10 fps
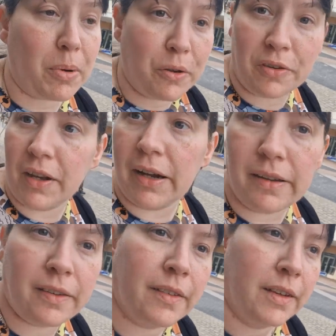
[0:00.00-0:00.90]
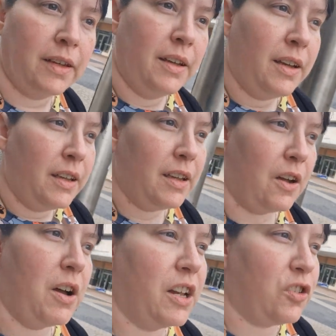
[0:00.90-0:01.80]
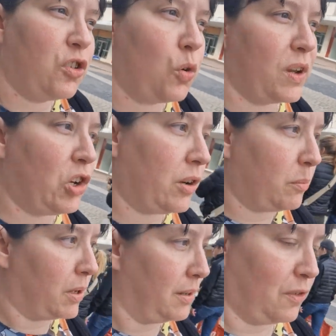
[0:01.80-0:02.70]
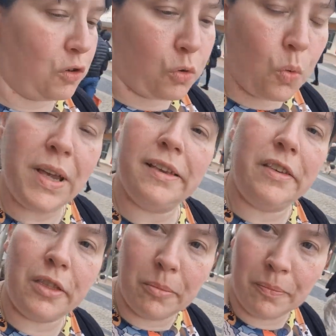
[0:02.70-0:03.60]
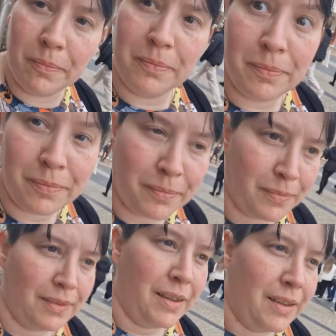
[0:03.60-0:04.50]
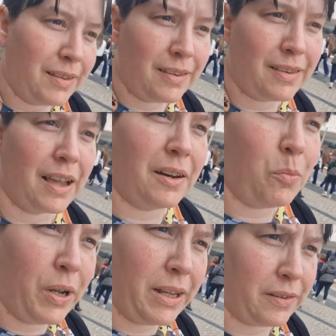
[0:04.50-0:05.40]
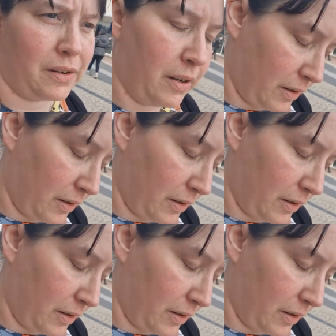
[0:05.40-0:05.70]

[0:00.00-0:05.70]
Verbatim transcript: most days you kind of squish them and squeeze them this is sounding weirder